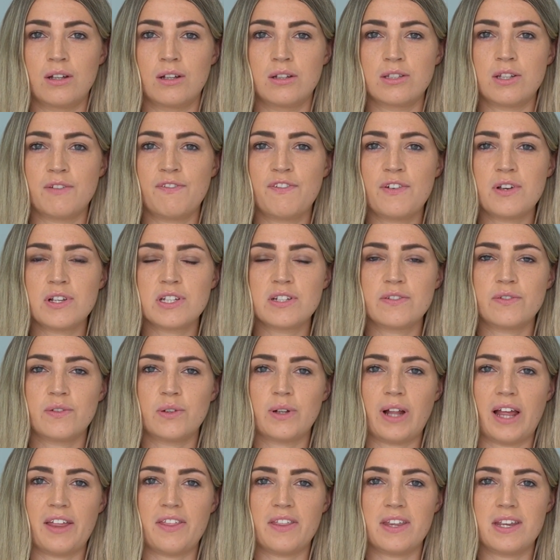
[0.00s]
So first of
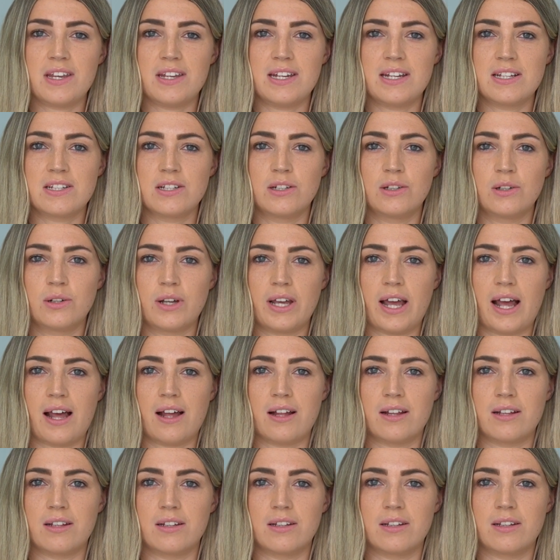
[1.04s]
all, I think you need to look
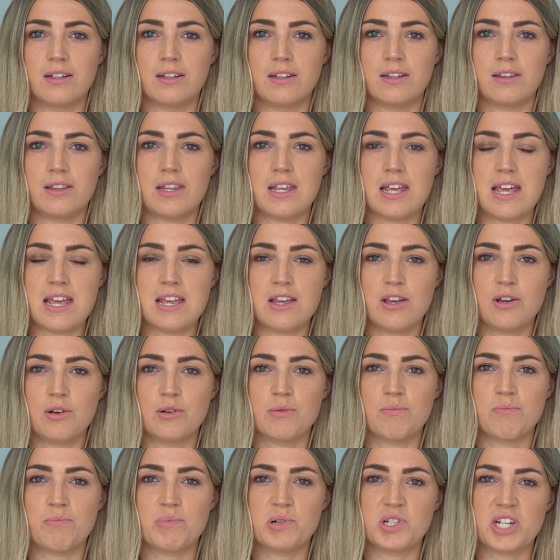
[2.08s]
at the
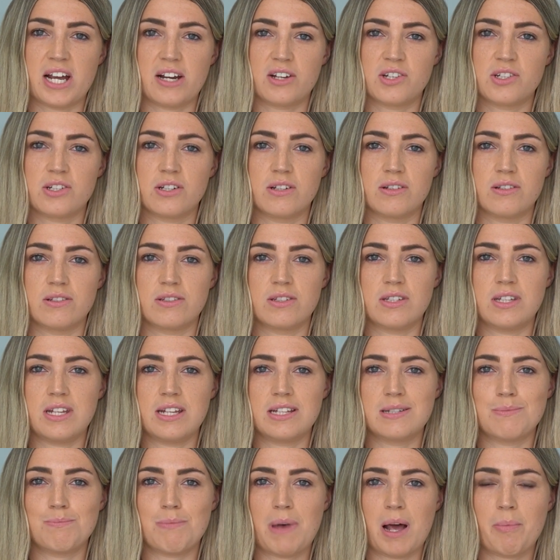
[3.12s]
income projections. You
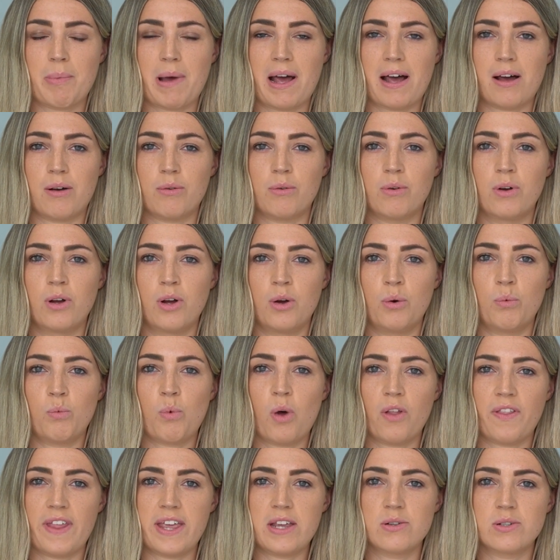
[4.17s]
need to map out
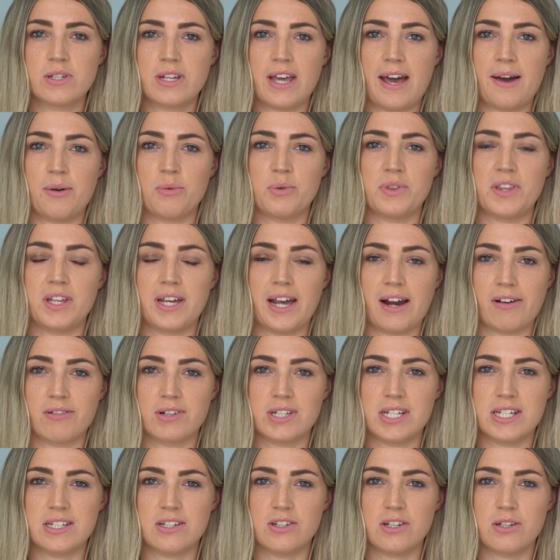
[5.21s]
what they could get with the
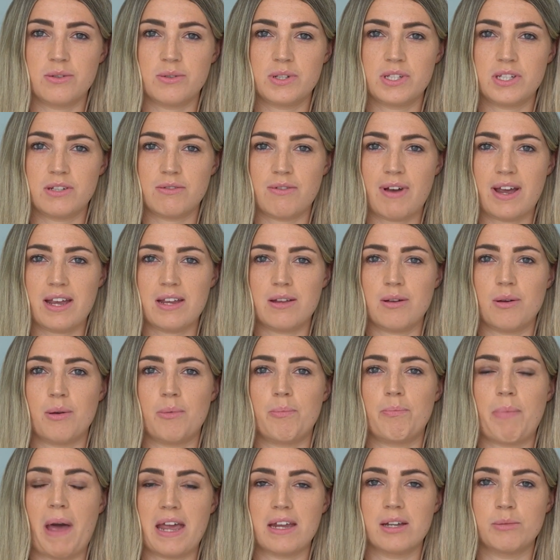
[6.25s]
guaranteed annuity
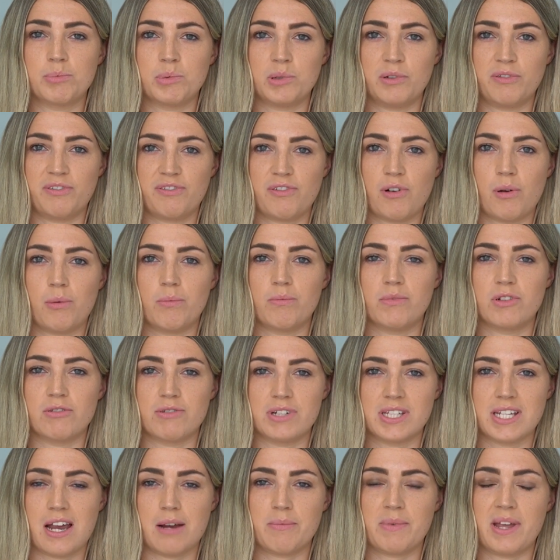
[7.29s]
rate payable from the
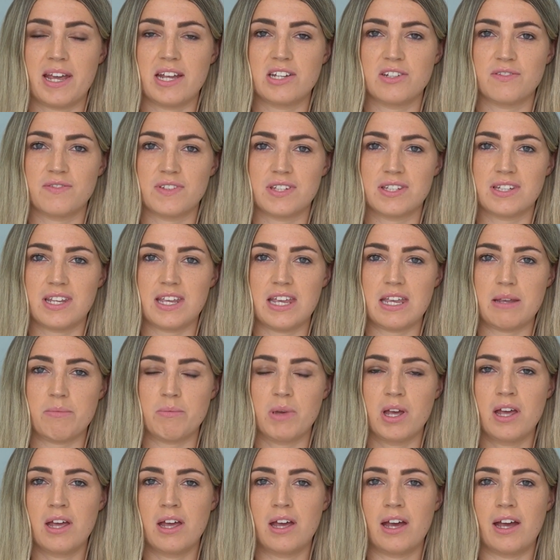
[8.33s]
retirement age of the
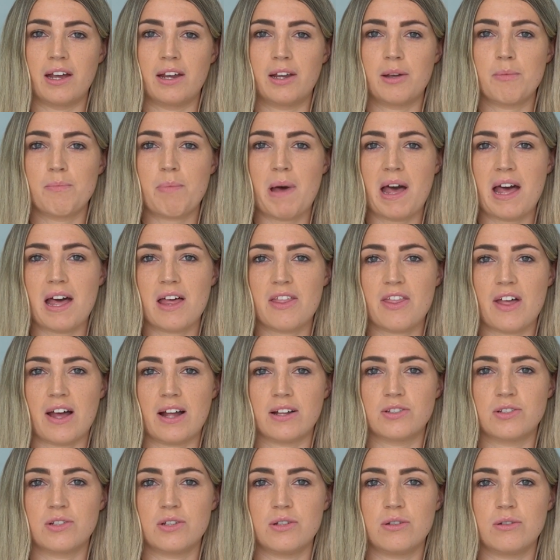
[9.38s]
scheme, and compare
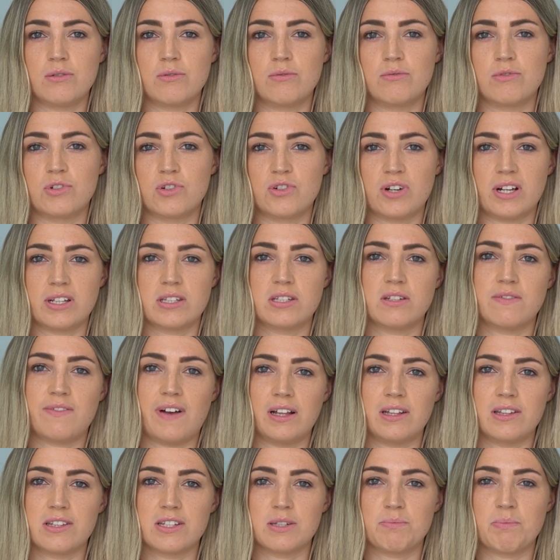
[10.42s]
that to the transfer
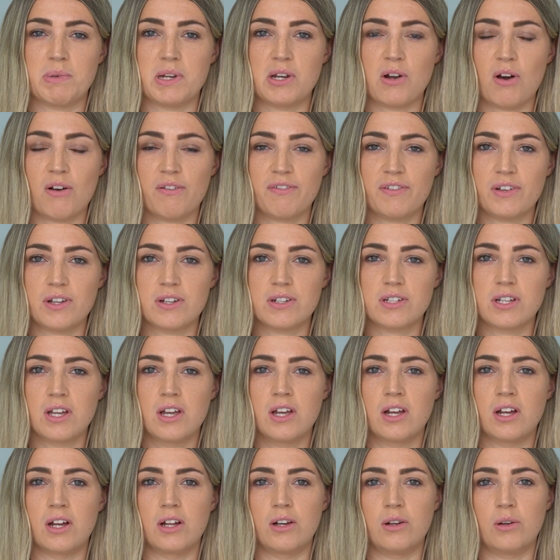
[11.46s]
value that's been offered,
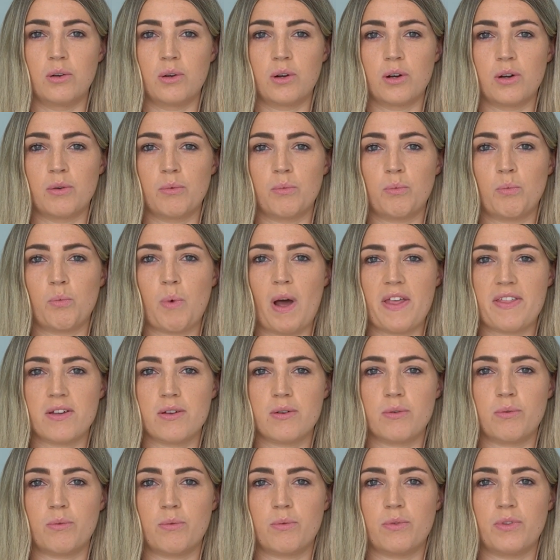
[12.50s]
and look at
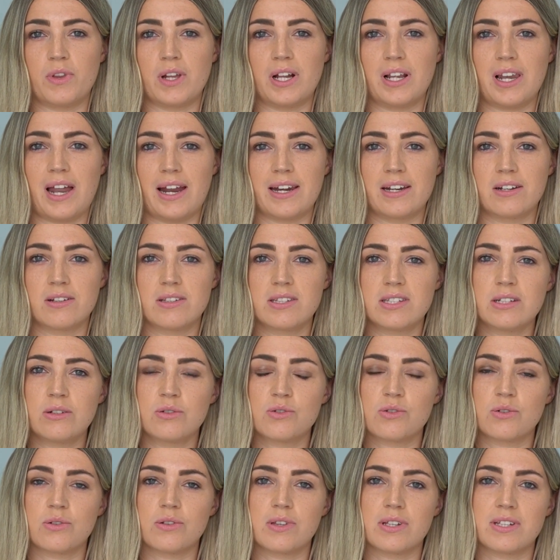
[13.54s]
whether the client could
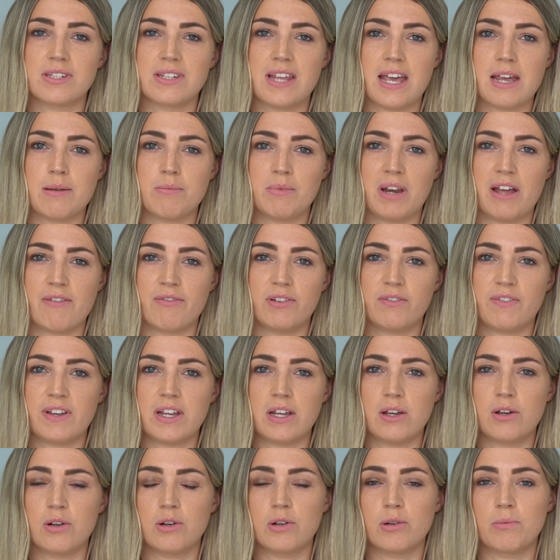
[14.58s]
still draw the same level of
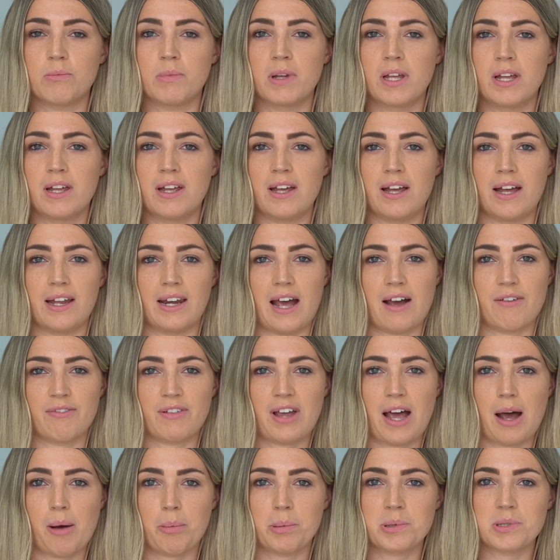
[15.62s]
income and
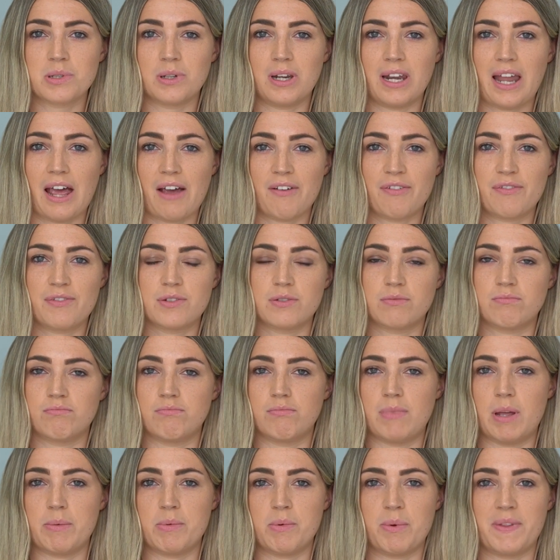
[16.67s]
have capital left
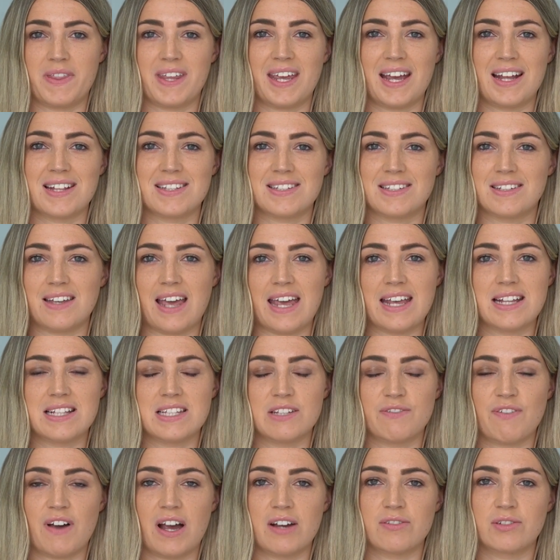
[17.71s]
maybe when they get to
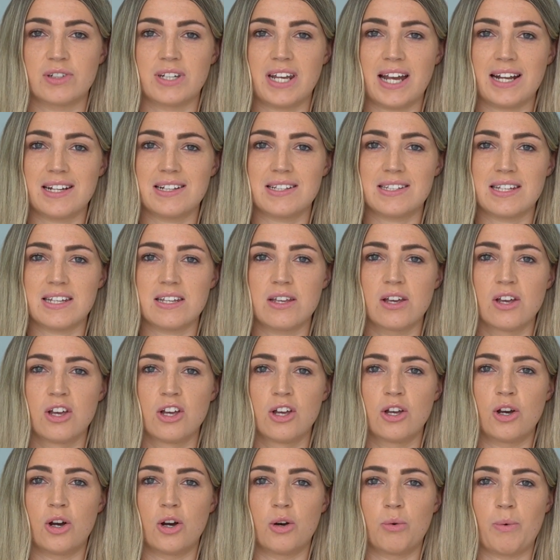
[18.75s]
85 or 90,
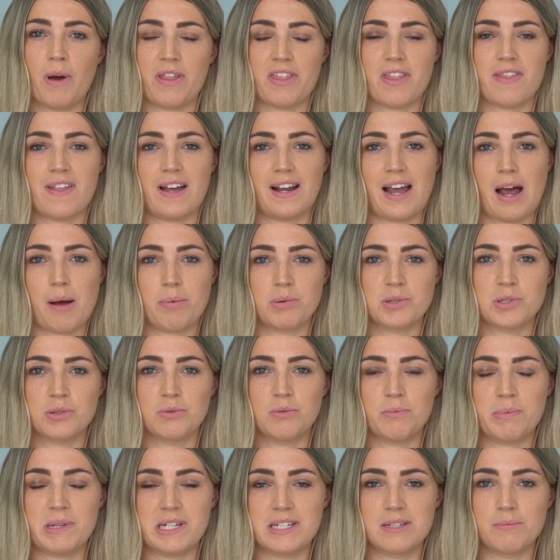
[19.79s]
or whether that
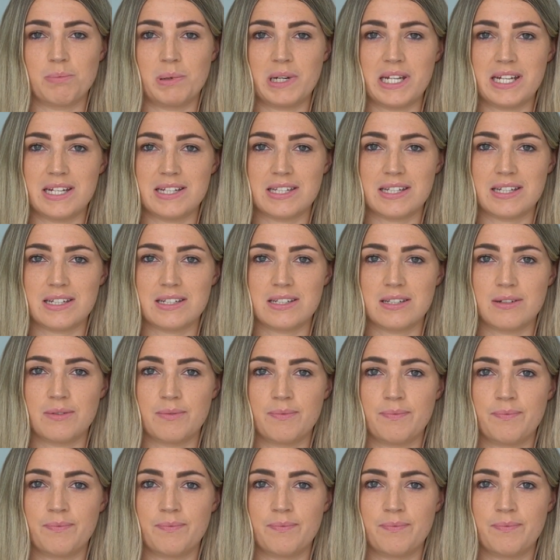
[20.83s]
capital will be depleted.